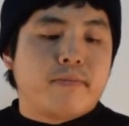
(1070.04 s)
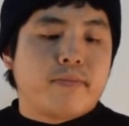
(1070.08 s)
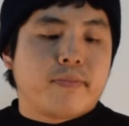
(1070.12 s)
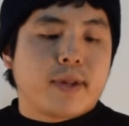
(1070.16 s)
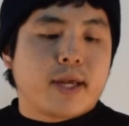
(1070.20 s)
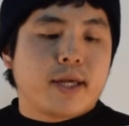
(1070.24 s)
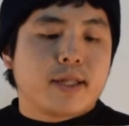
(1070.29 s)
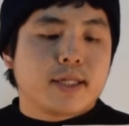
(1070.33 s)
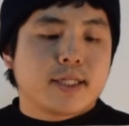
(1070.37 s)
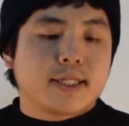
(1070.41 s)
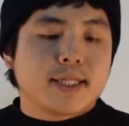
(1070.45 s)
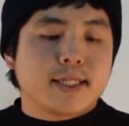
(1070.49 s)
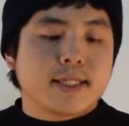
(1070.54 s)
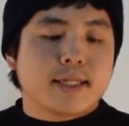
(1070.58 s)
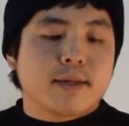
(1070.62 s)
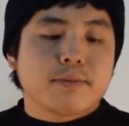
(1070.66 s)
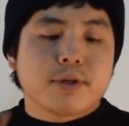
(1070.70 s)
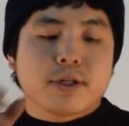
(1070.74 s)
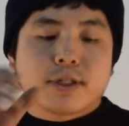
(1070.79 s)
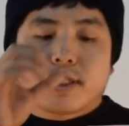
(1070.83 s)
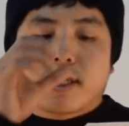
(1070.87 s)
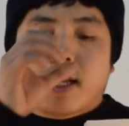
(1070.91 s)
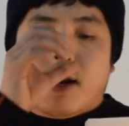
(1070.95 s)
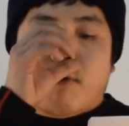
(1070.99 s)
And the system
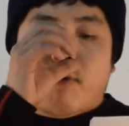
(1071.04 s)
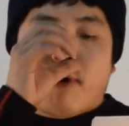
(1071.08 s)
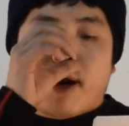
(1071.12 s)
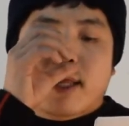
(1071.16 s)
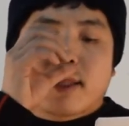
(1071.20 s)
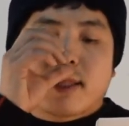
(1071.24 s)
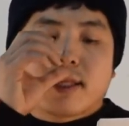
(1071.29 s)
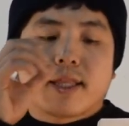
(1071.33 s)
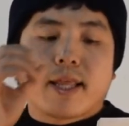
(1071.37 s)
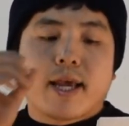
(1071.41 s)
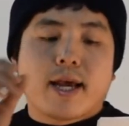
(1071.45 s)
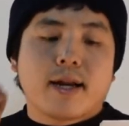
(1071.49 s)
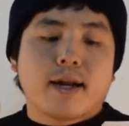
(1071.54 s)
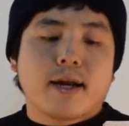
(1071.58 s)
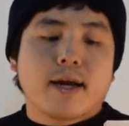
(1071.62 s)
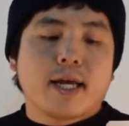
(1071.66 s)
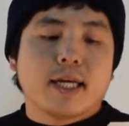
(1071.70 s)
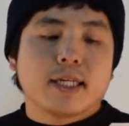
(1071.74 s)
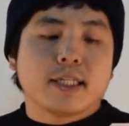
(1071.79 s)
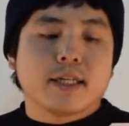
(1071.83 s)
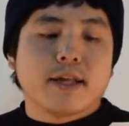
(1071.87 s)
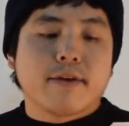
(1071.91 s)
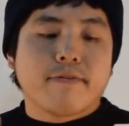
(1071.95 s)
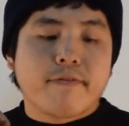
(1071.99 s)
does not write the data
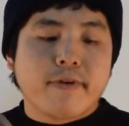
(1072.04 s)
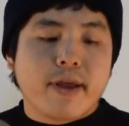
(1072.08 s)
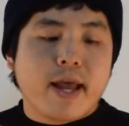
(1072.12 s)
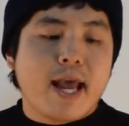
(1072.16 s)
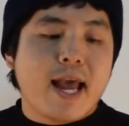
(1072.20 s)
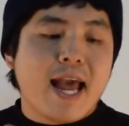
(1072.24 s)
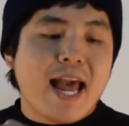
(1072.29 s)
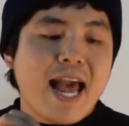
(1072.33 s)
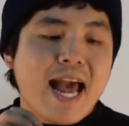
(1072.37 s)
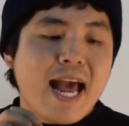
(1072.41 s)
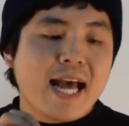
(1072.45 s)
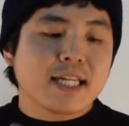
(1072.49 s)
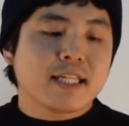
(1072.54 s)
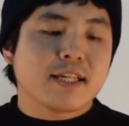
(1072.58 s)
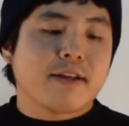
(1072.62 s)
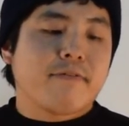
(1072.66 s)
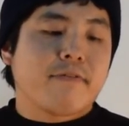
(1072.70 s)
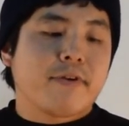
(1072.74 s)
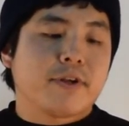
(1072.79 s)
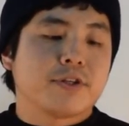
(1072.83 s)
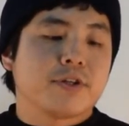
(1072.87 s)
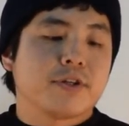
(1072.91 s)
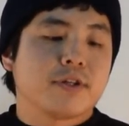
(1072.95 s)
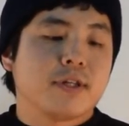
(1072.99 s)
as
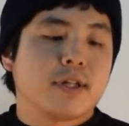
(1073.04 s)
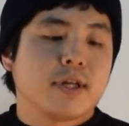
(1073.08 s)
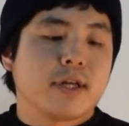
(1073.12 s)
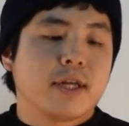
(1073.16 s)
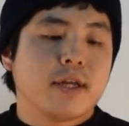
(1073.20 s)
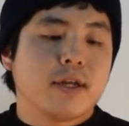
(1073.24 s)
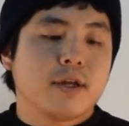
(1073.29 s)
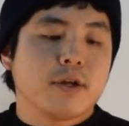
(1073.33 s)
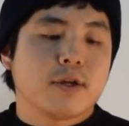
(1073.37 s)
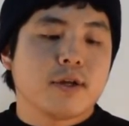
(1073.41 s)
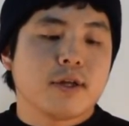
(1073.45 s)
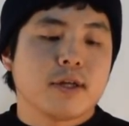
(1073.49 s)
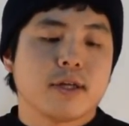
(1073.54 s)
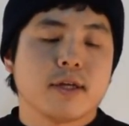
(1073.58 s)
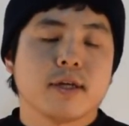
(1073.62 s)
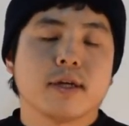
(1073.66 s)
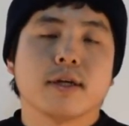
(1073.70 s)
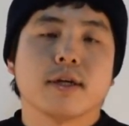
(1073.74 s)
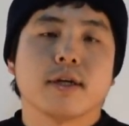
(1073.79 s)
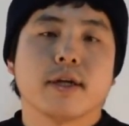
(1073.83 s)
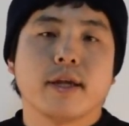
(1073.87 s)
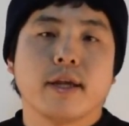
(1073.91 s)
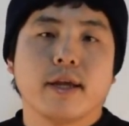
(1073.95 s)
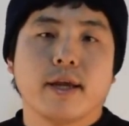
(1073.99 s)
efficiently,
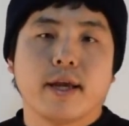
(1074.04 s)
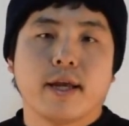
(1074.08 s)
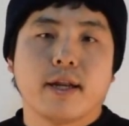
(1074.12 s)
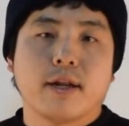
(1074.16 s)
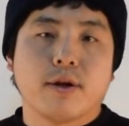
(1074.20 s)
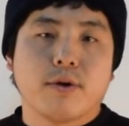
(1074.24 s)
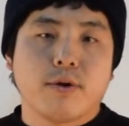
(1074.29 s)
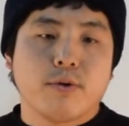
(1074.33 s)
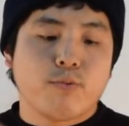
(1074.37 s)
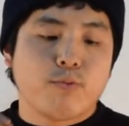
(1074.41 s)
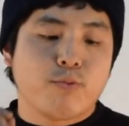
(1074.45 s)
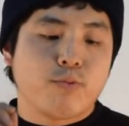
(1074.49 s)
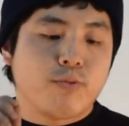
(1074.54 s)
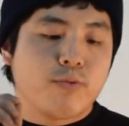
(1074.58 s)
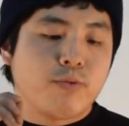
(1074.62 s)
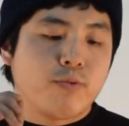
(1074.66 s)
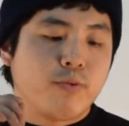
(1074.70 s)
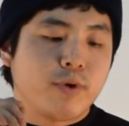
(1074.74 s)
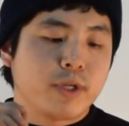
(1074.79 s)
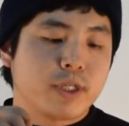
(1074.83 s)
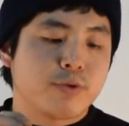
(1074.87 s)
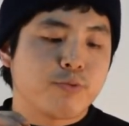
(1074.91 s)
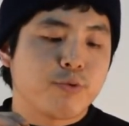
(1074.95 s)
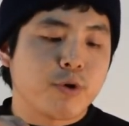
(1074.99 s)

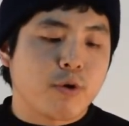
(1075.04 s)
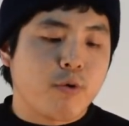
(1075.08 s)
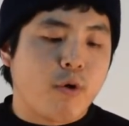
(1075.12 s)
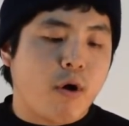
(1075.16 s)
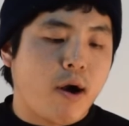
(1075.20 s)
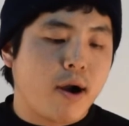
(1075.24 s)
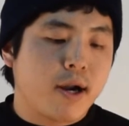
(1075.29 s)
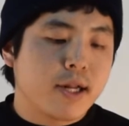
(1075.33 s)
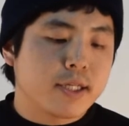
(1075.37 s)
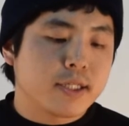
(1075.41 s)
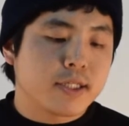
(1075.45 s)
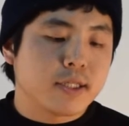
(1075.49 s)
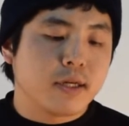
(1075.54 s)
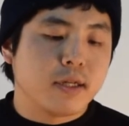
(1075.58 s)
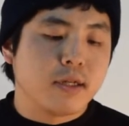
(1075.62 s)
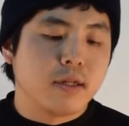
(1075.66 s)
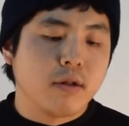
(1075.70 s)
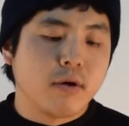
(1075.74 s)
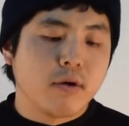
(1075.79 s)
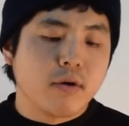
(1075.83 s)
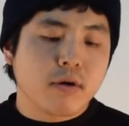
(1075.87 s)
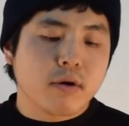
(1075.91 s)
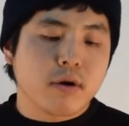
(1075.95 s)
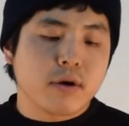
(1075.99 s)
which requires a
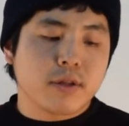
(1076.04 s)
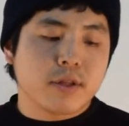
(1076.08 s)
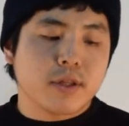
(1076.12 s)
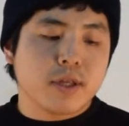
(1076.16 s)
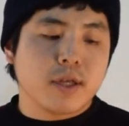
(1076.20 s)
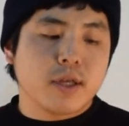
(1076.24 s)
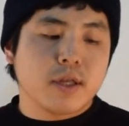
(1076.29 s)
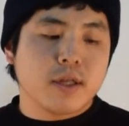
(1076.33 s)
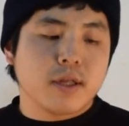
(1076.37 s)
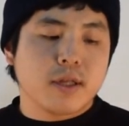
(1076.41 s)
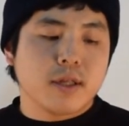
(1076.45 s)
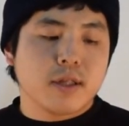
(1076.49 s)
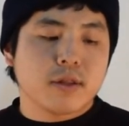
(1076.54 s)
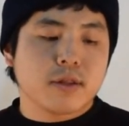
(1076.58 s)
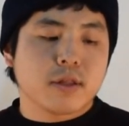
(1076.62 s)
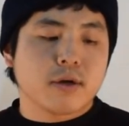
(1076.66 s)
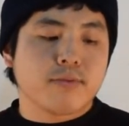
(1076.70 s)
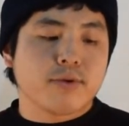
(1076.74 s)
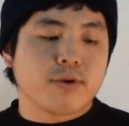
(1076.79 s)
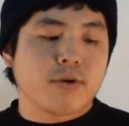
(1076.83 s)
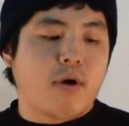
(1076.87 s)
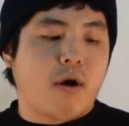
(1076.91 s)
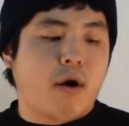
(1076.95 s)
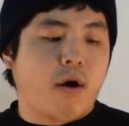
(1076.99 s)
longer
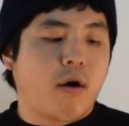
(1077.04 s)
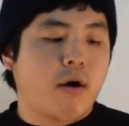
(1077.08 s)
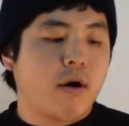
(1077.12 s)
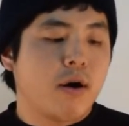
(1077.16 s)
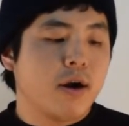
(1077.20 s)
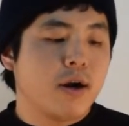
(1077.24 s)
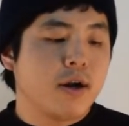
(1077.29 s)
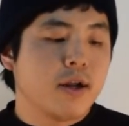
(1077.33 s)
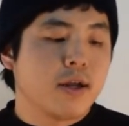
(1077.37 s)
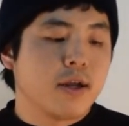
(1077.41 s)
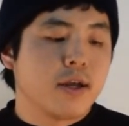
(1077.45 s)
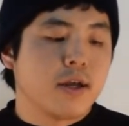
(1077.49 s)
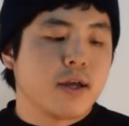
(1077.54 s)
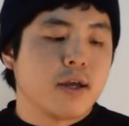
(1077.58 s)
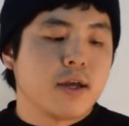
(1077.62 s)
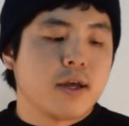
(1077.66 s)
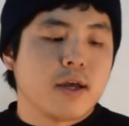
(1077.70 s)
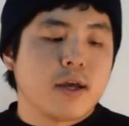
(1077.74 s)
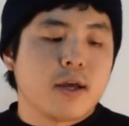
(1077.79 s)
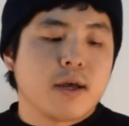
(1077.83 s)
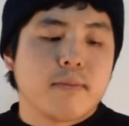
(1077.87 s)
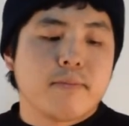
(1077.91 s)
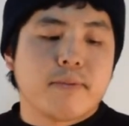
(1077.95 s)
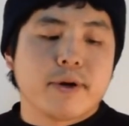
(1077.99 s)
TWR.
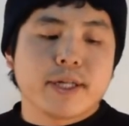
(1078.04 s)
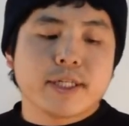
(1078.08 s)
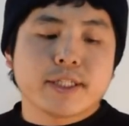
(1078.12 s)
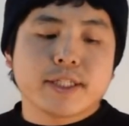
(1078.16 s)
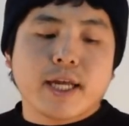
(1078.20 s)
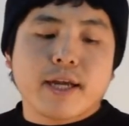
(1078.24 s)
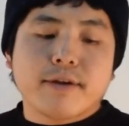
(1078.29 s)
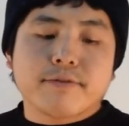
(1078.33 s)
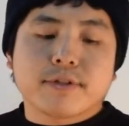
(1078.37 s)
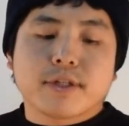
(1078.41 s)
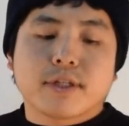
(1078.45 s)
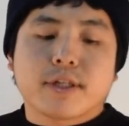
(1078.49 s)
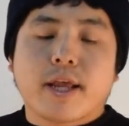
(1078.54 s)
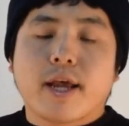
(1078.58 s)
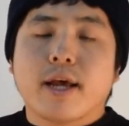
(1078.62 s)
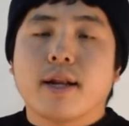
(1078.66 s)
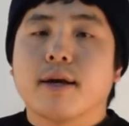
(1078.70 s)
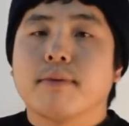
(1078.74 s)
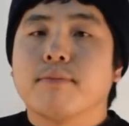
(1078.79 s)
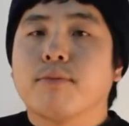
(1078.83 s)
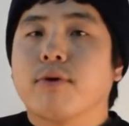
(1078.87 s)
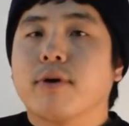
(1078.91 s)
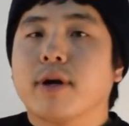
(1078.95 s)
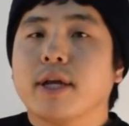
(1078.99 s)
But it saves the data
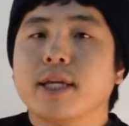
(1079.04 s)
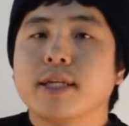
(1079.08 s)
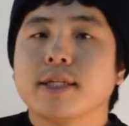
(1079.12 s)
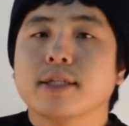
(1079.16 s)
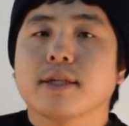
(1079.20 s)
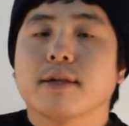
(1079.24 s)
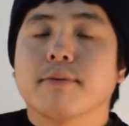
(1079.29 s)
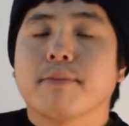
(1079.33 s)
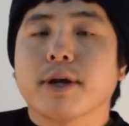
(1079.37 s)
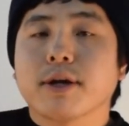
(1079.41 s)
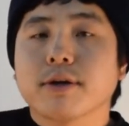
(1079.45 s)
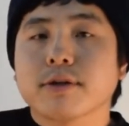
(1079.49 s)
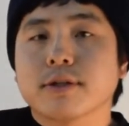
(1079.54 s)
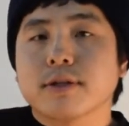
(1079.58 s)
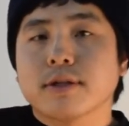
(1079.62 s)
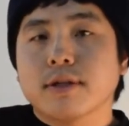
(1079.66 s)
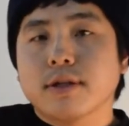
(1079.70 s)
more easily because